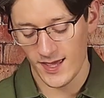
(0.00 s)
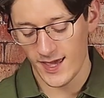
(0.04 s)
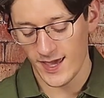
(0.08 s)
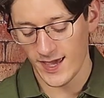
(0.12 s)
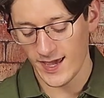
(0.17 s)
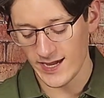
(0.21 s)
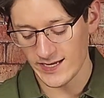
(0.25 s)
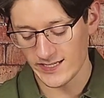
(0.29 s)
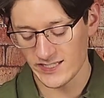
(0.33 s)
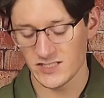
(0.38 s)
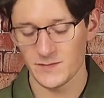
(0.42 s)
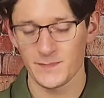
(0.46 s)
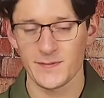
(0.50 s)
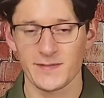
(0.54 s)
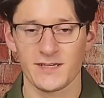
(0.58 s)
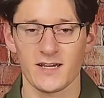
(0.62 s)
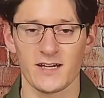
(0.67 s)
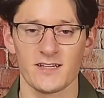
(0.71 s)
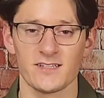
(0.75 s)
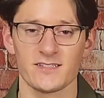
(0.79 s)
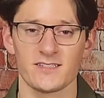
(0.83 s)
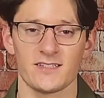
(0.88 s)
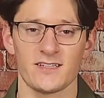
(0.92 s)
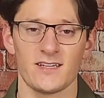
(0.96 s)
And this is
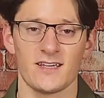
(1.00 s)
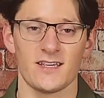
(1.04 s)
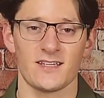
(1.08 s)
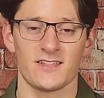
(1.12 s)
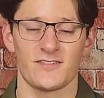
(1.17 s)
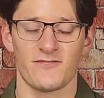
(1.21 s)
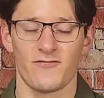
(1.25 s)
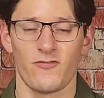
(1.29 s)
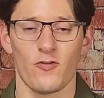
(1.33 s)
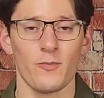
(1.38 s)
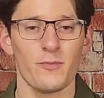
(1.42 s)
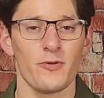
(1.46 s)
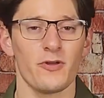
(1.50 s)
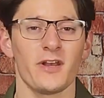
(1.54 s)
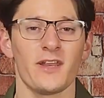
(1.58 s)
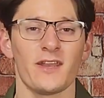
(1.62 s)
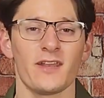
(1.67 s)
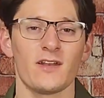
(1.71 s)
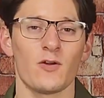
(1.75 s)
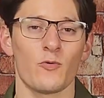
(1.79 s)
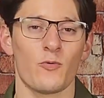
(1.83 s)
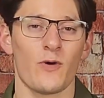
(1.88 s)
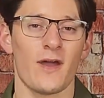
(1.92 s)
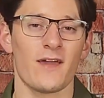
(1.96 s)
because it's formulated
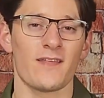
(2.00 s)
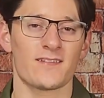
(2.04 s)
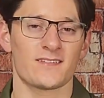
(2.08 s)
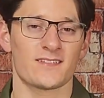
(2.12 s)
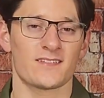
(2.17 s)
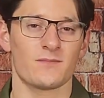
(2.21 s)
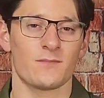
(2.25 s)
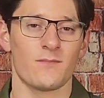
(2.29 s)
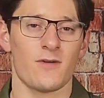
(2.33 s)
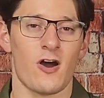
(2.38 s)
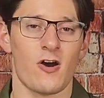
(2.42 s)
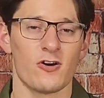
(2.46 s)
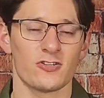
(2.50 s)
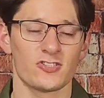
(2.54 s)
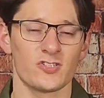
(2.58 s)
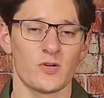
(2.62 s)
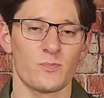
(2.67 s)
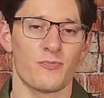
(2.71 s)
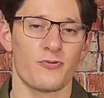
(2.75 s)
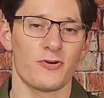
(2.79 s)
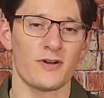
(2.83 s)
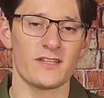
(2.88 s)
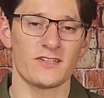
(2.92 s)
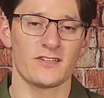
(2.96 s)
in a way that's also
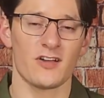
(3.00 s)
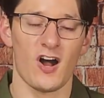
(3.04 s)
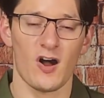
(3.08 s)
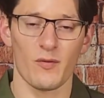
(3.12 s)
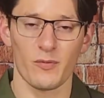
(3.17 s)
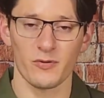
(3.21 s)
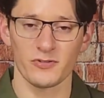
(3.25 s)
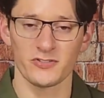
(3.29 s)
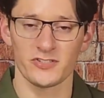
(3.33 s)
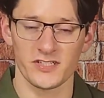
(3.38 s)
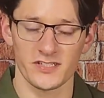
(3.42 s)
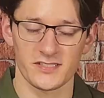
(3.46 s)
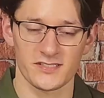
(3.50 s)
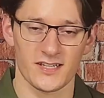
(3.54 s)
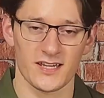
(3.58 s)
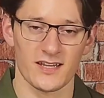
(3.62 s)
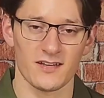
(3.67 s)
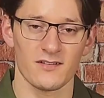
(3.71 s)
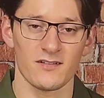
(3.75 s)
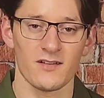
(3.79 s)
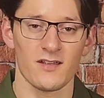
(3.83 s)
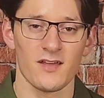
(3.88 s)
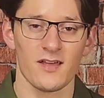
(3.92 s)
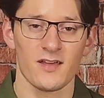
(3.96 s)
pretty tolerable to the
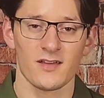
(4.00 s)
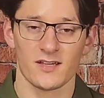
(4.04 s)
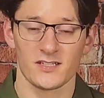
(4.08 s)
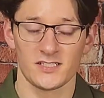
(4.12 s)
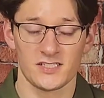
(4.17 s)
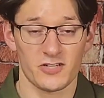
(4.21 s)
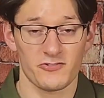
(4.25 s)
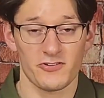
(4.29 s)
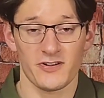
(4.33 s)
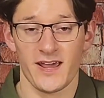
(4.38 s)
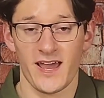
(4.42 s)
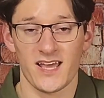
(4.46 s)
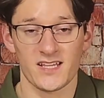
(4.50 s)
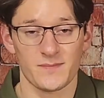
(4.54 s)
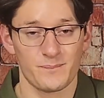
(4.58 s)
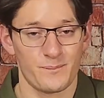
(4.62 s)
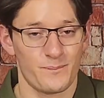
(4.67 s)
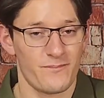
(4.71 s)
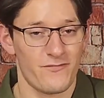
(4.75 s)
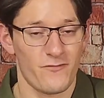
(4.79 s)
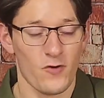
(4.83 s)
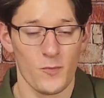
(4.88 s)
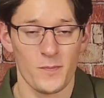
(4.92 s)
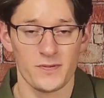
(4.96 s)
skin, considering it has
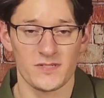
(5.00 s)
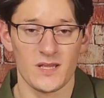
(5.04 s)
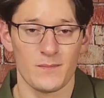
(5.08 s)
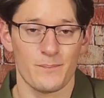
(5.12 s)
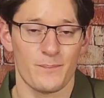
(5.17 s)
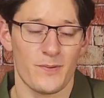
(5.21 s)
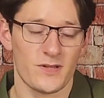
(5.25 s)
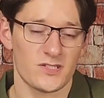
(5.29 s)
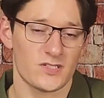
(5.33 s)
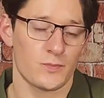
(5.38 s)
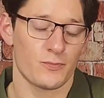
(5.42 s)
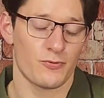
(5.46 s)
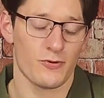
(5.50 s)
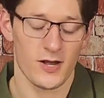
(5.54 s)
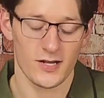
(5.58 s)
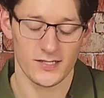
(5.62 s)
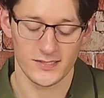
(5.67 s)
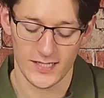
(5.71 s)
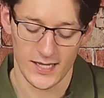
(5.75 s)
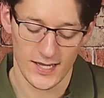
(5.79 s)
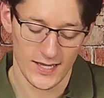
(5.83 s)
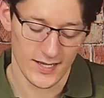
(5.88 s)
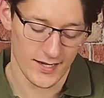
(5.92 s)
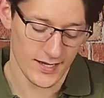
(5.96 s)
4% benzoyl
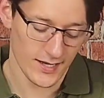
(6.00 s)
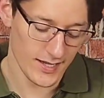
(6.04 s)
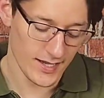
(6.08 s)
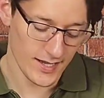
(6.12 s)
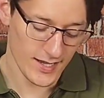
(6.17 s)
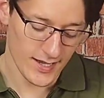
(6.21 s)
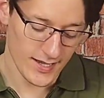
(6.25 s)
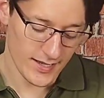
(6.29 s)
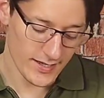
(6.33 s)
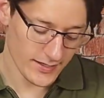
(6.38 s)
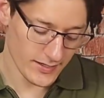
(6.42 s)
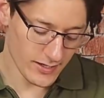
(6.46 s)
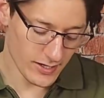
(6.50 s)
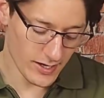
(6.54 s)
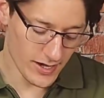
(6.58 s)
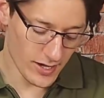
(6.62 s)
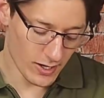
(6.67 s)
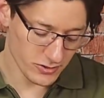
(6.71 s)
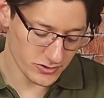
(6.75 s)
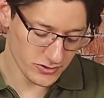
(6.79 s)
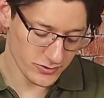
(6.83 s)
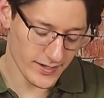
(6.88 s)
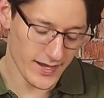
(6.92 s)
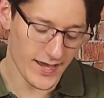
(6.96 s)
peroxide. It
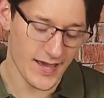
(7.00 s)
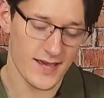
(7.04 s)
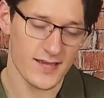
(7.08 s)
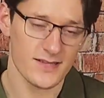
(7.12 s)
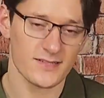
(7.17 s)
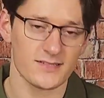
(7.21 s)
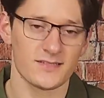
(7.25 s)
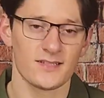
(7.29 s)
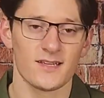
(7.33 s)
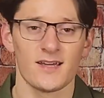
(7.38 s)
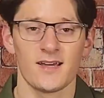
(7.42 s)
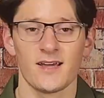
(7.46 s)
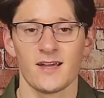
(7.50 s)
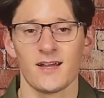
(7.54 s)
also has